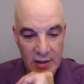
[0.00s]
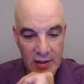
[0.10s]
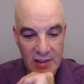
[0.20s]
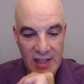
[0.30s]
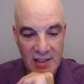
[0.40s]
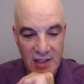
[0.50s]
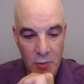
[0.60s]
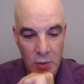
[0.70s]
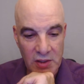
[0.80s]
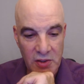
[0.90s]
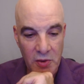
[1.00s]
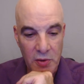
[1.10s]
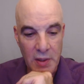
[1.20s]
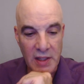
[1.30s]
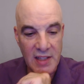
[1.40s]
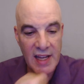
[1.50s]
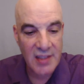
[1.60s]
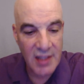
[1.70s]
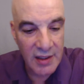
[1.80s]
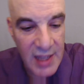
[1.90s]
Testing 1 2 3.
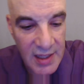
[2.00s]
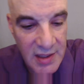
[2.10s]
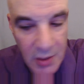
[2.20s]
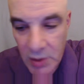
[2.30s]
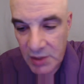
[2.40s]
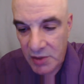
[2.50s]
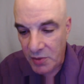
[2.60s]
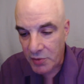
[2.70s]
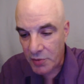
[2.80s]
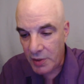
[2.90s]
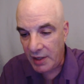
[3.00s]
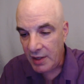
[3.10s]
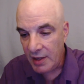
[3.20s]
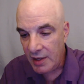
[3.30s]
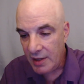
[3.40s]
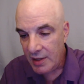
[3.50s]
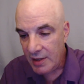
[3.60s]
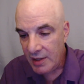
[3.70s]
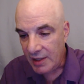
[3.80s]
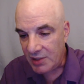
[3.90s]
Testing 1 2 3.
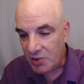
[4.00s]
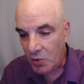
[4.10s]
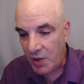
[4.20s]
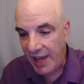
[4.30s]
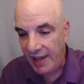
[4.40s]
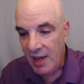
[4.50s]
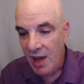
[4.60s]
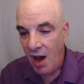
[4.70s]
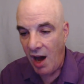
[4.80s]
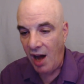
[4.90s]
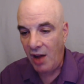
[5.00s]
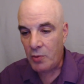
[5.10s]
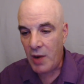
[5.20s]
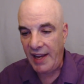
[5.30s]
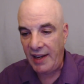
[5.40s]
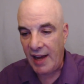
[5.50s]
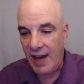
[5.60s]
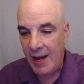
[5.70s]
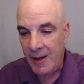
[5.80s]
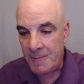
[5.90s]
It's okay. All right.
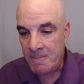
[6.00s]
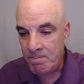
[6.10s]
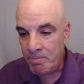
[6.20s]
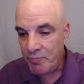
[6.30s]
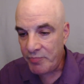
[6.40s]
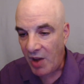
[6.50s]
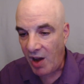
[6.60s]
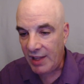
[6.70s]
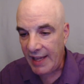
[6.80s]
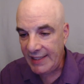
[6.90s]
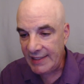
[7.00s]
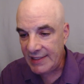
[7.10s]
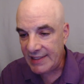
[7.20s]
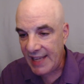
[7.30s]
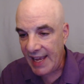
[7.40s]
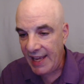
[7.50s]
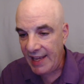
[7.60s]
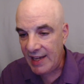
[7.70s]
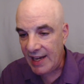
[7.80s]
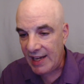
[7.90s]
All I can say,
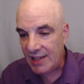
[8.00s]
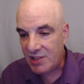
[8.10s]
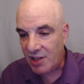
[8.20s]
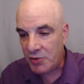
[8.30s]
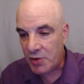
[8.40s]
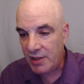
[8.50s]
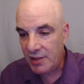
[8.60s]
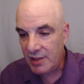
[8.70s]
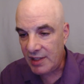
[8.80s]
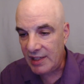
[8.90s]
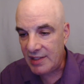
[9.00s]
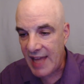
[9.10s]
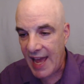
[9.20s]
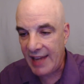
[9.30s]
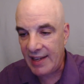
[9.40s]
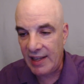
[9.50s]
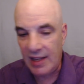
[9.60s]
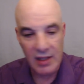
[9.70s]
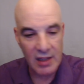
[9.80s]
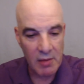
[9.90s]
Sandra, is that
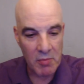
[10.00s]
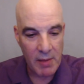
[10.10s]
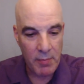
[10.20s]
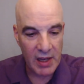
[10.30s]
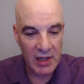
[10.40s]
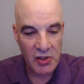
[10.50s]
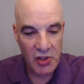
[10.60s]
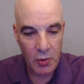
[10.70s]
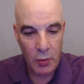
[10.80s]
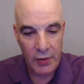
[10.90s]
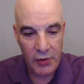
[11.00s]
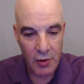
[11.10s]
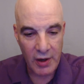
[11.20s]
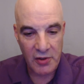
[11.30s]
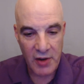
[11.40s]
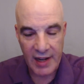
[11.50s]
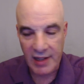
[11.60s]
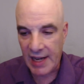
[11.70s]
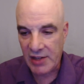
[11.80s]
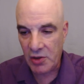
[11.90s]
it might be an issue with your internet
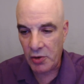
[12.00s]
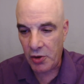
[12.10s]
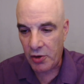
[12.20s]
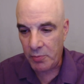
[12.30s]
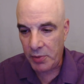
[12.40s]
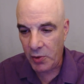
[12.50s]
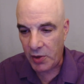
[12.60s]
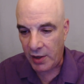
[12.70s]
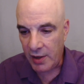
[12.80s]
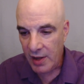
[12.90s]
connection or your computer.